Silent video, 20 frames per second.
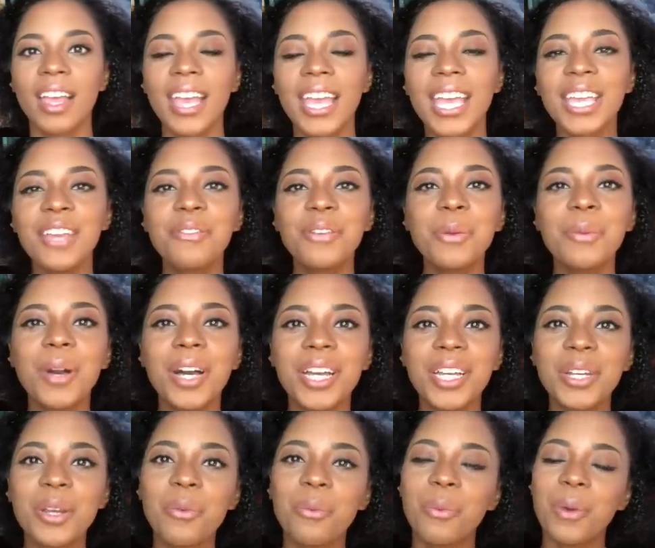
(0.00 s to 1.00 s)
Hey
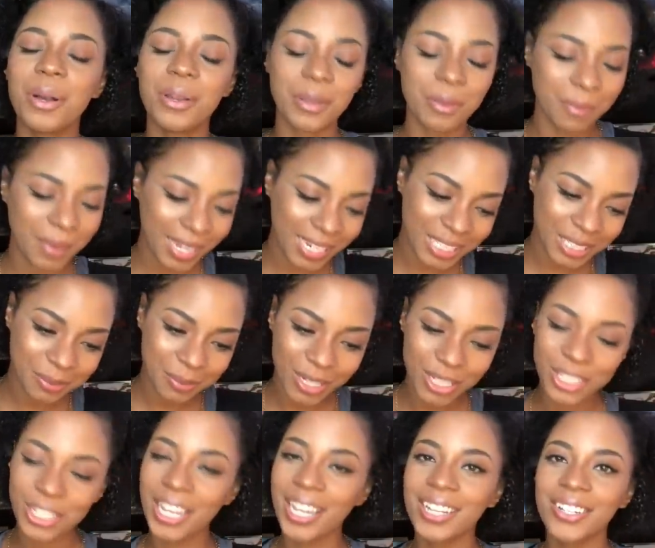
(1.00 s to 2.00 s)
everyone, welcome back to my
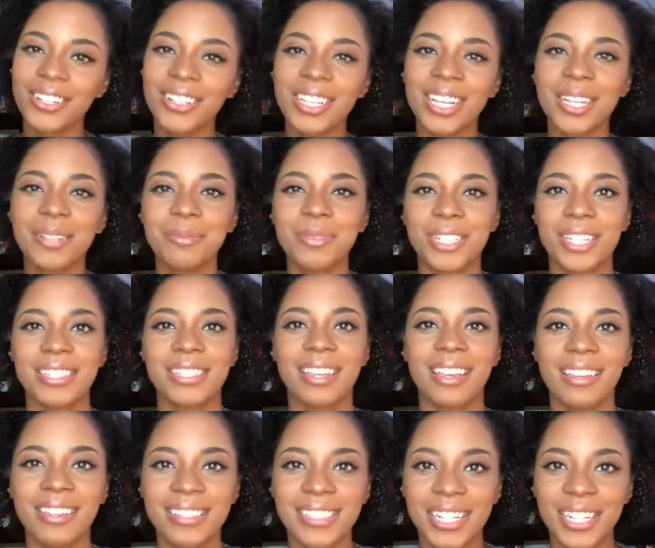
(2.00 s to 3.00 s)
channel. I'm Jessica
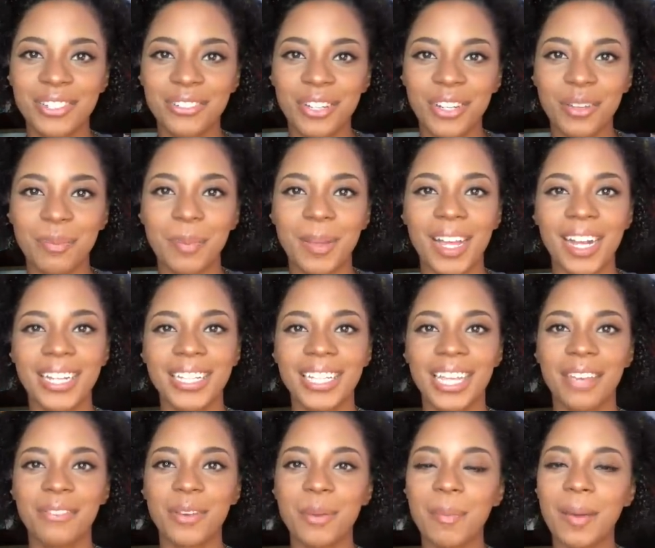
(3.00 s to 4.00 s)
Alexandria of Behati
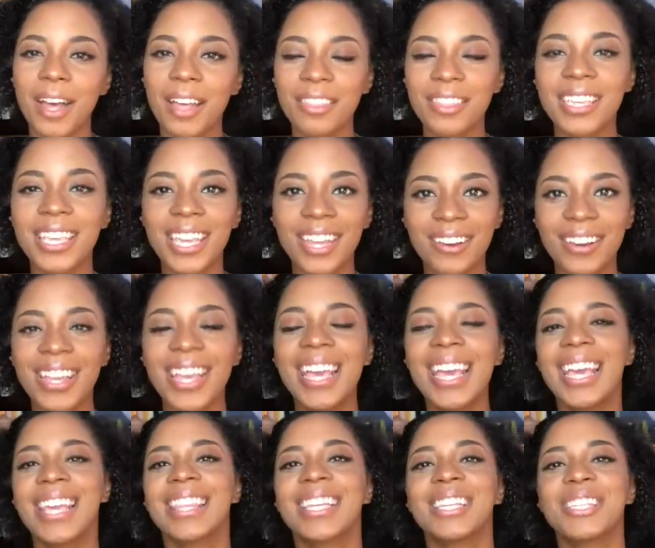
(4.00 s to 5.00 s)
Life Apothecary.
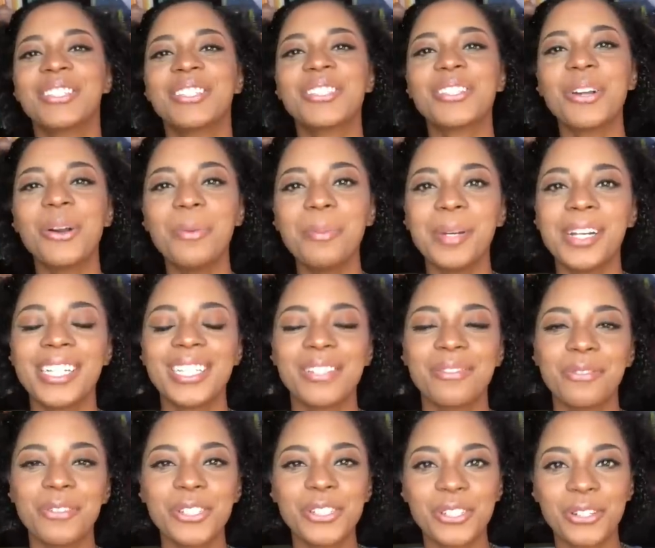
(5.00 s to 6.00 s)
Thank you so much
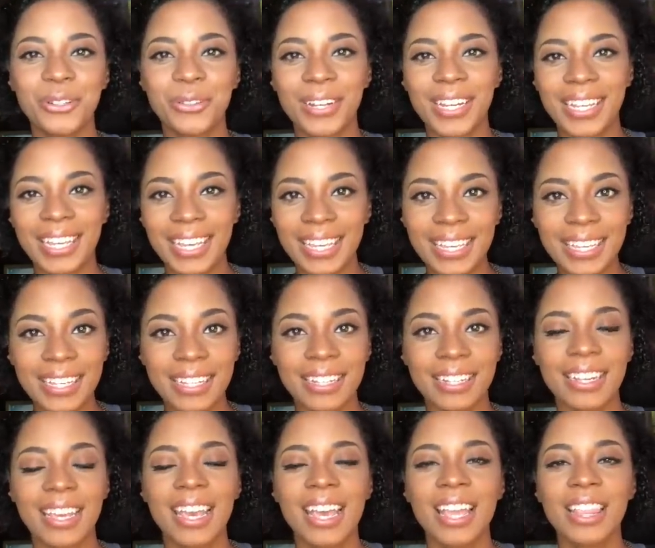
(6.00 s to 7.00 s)
for tuning
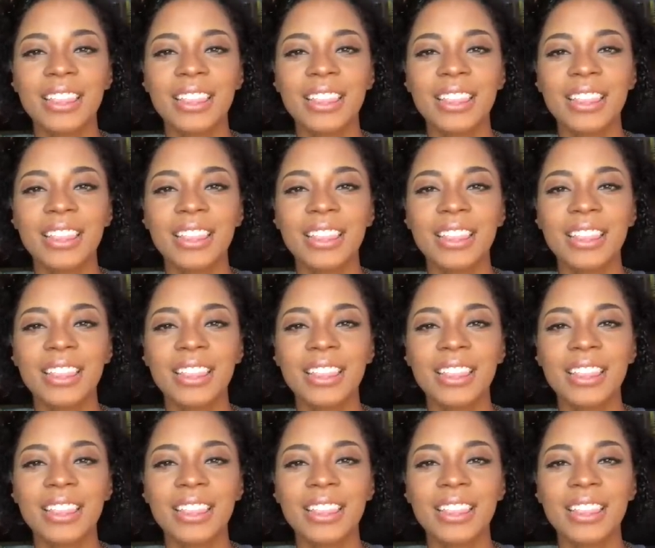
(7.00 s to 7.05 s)
in.